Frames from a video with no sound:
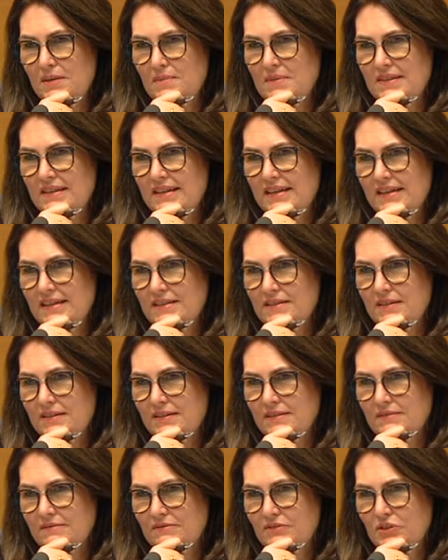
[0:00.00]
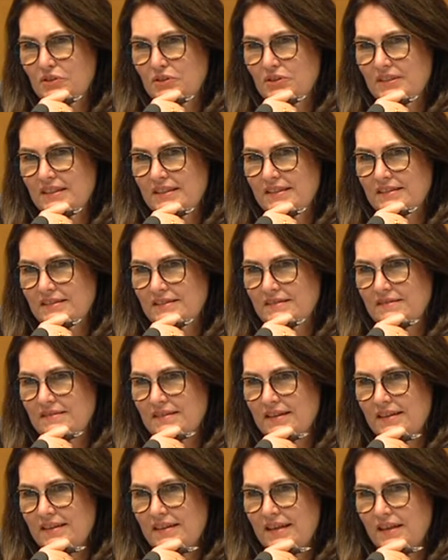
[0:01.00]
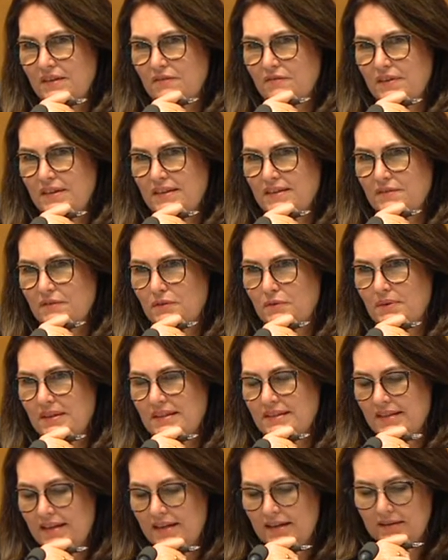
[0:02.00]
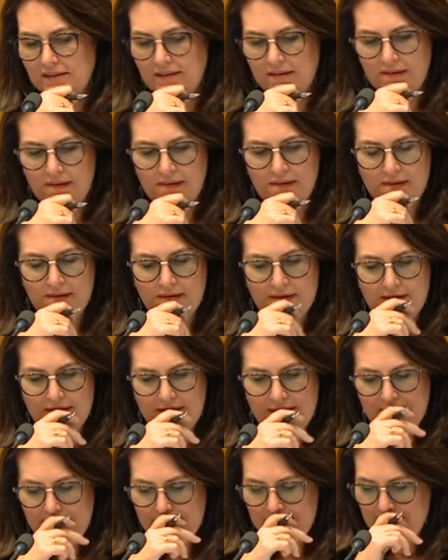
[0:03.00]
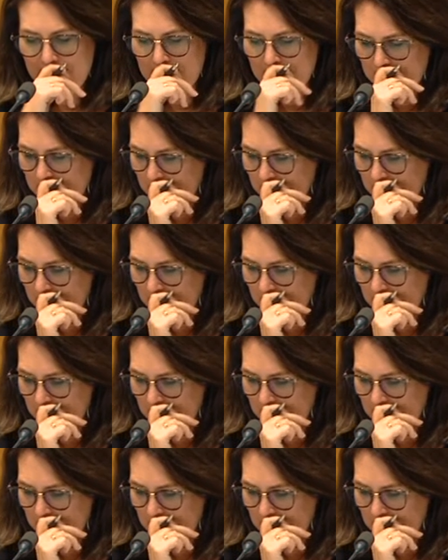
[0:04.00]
as cars are turned in and getting fixed for resale. In